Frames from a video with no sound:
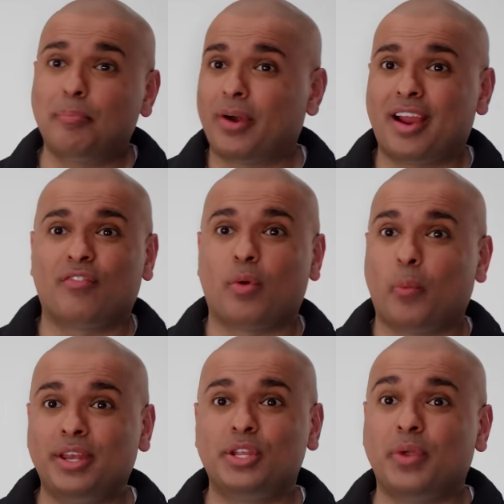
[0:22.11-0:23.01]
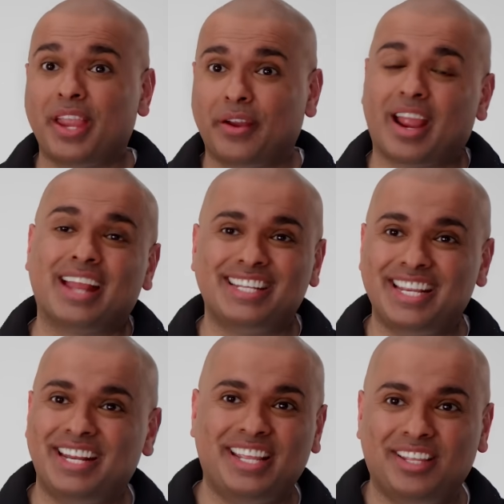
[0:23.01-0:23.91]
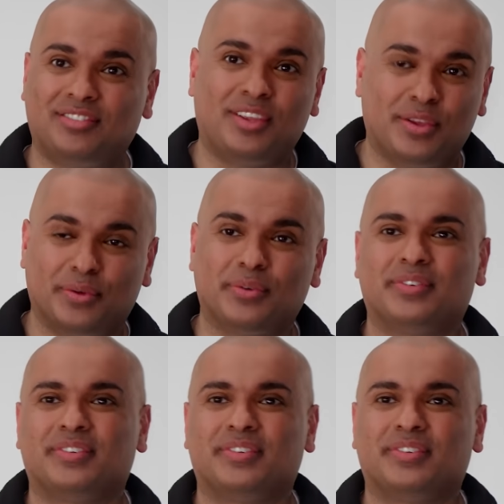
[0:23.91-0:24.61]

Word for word: I'm proud of what we do here at TDECU.